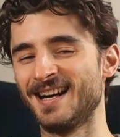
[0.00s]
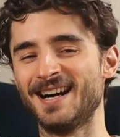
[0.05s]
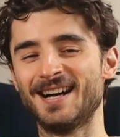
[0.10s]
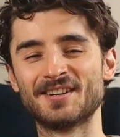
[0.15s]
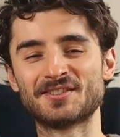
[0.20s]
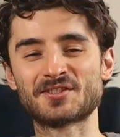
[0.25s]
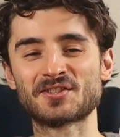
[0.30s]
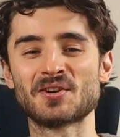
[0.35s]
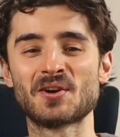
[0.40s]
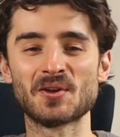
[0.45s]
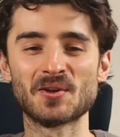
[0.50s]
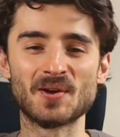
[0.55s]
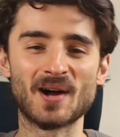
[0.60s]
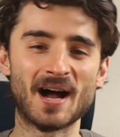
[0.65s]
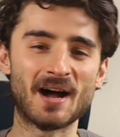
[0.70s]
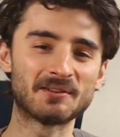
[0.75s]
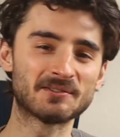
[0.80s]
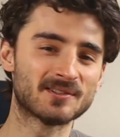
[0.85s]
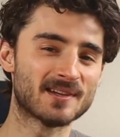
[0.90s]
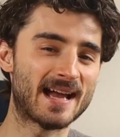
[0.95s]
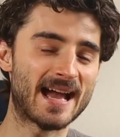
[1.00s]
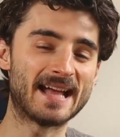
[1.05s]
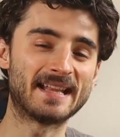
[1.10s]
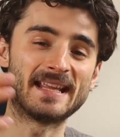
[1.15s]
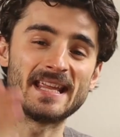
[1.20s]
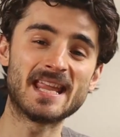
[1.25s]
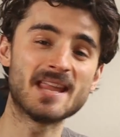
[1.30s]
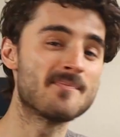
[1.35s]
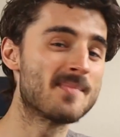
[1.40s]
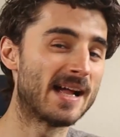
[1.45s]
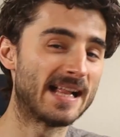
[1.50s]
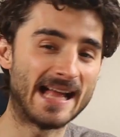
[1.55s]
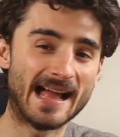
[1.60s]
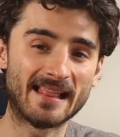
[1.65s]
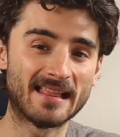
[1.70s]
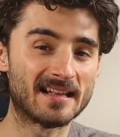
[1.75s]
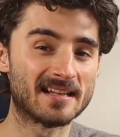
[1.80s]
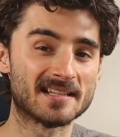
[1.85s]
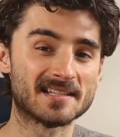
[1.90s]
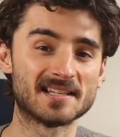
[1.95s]
I'll show you how to add email
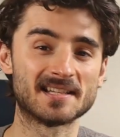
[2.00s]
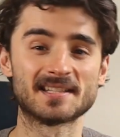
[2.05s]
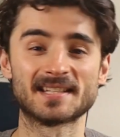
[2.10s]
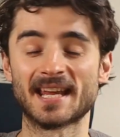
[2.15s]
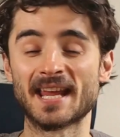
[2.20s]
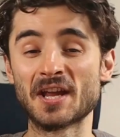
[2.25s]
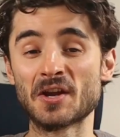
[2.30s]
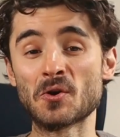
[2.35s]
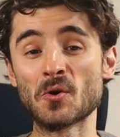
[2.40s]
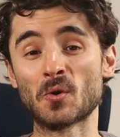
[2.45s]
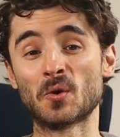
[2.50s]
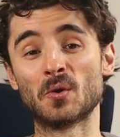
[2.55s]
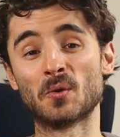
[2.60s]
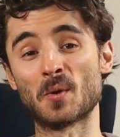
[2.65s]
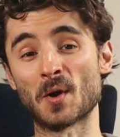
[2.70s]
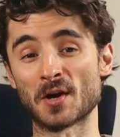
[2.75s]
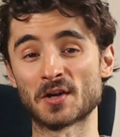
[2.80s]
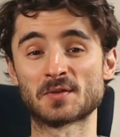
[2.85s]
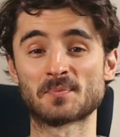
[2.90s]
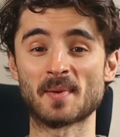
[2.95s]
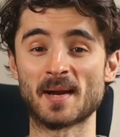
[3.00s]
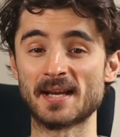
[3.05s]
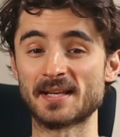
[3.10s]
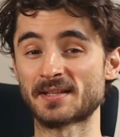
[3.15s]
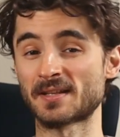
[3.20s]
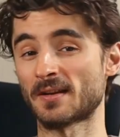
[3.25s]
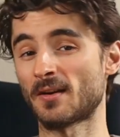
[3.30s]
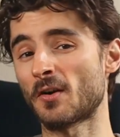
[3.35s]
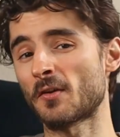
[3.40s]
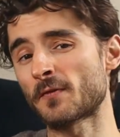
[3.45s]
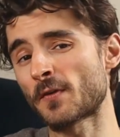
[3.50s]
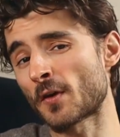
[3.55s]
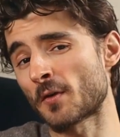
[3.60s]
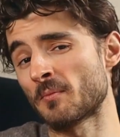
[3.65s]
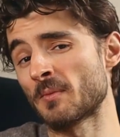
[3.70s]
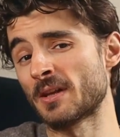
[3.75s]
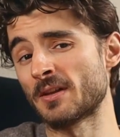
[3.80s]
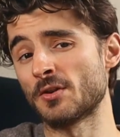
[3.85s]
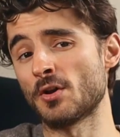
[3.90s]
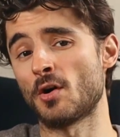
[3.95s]
aliases in Google Workspace, or
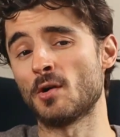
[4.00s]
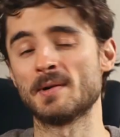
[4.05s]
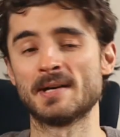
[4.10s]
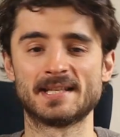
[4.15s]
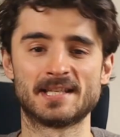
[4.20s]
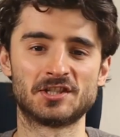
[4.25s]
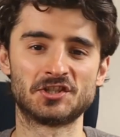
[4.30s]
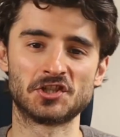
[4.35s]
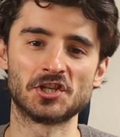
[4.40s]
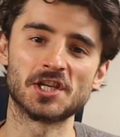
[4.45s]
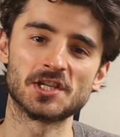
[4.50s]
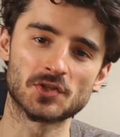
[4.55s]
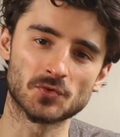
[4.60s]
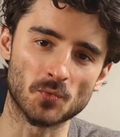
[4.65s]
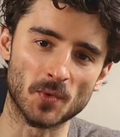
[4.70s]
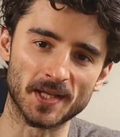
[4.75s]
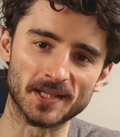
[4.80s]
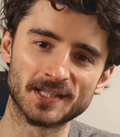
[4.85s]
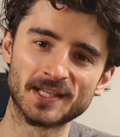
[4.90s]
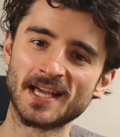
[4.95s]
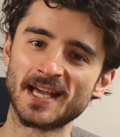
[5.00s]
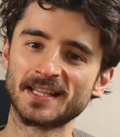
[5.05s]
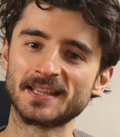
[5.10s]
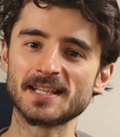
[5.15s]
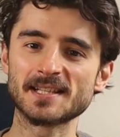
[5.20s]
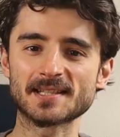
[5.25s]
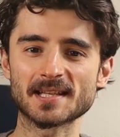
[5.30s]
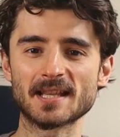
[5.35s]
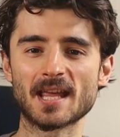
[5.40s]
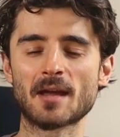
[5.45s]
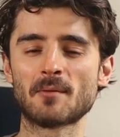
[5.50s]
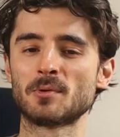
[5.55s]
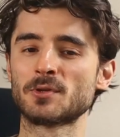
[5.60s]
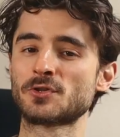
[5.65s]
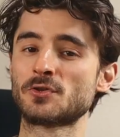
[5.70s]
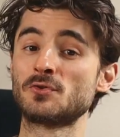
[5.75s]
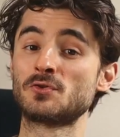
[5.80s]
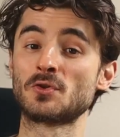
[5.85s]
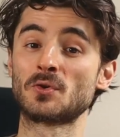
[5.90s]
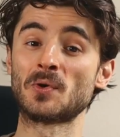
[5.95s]
formerly known as G Suite. This
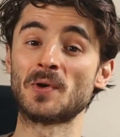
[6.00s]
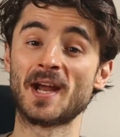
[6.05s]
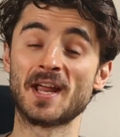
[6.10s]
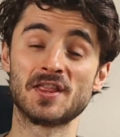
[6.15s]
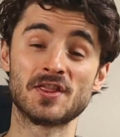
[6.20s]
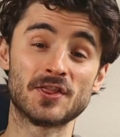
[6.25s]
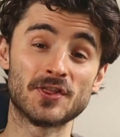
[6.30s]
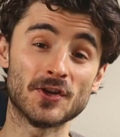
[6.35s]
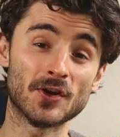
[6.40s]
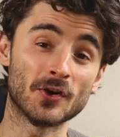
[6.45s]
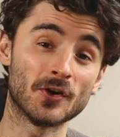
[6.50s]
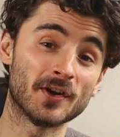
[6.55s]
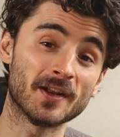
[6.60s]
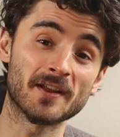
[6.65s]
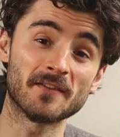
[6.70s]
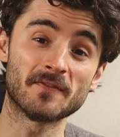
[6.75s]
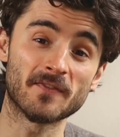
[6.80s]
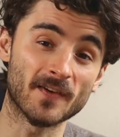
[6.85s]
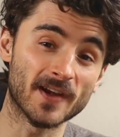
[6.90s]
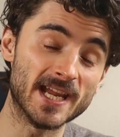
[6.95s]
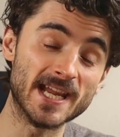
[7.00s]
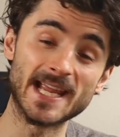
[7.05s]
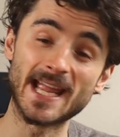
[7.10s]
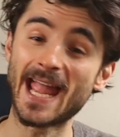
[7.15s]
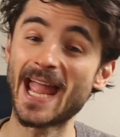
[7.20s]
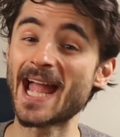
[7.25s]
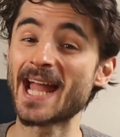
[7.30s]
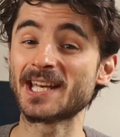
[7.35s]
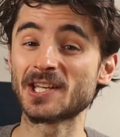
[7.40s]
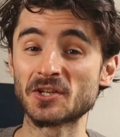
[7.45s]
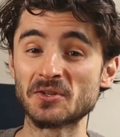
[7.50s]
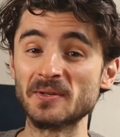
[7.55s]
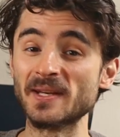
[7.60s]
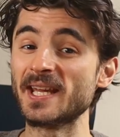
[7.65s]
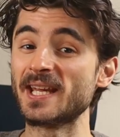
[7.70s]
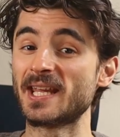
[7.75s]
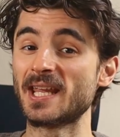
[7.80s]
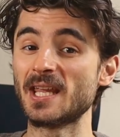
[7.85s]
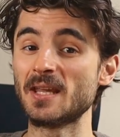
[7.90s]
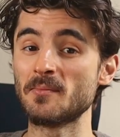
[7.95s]
enables you to create 30 free and
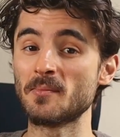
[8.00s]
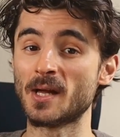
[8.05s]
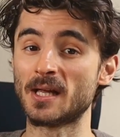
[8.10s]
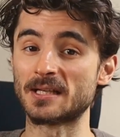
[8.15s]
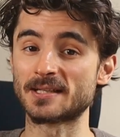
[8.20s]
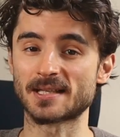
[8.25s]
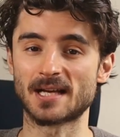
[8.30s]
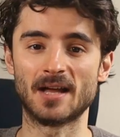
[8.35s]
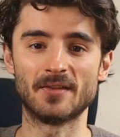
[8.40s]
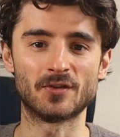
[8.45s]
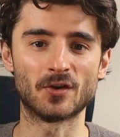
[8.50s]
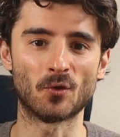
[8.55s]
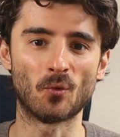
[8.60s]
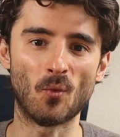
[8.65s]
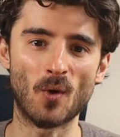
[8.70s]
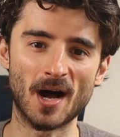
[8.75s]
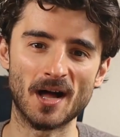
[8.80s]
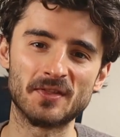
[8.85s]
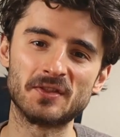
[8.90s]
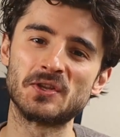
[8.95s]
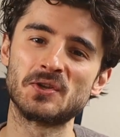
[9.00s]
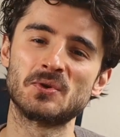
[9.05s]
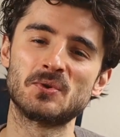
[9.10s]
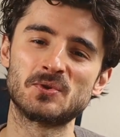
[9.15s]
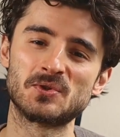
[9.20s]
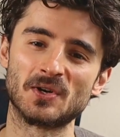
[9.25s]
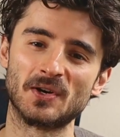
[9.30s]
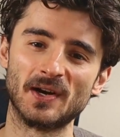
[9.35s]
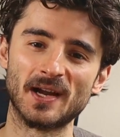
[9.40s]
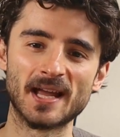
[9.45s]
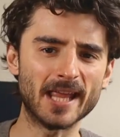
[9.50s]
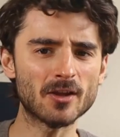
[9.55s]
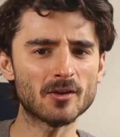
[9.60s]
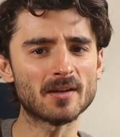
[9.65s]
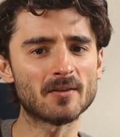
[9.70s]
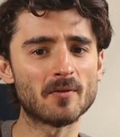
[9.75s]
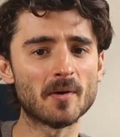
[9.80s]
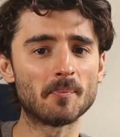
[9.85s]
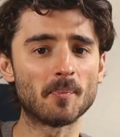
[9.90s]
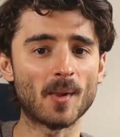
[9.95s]
unique emails under one user, and you
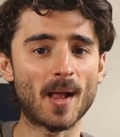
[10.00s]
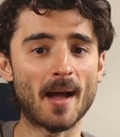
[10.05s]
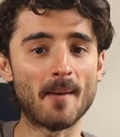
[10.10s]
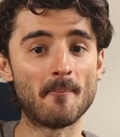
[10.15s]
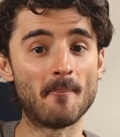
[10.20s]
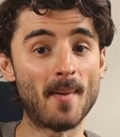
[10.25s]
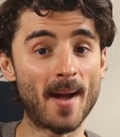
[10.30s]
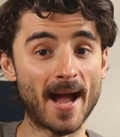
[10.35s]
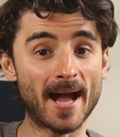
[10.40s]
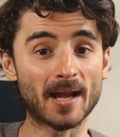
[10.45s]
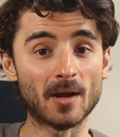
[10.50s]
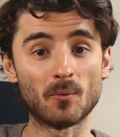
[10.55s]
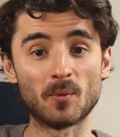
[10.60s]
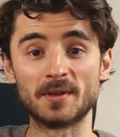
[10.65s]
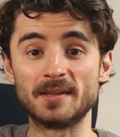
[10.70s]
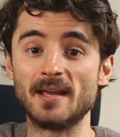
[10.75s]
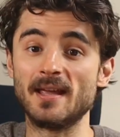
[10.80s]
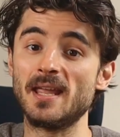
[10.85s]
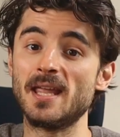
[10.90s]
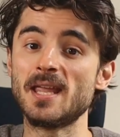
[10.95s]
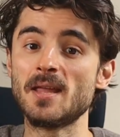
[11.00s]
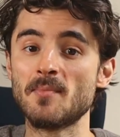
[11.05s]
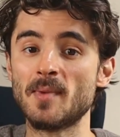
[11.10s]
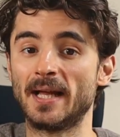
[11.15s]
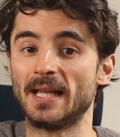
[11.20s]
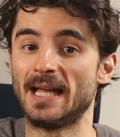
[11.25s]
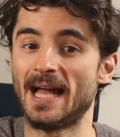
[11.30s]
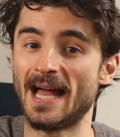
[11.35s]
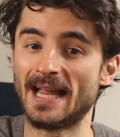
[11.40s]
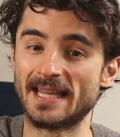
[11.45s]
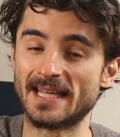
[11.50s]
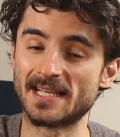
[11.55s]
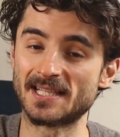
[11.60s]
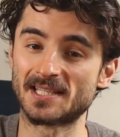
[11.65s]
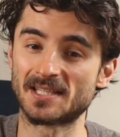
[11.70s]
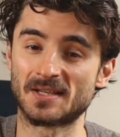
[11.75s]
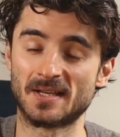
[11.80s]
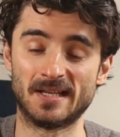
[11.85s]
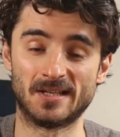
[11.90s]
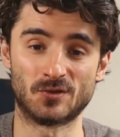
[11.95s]
can reply back with the email
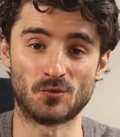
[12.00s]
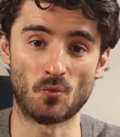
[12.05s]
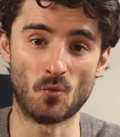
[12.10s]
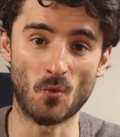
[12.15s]
alias as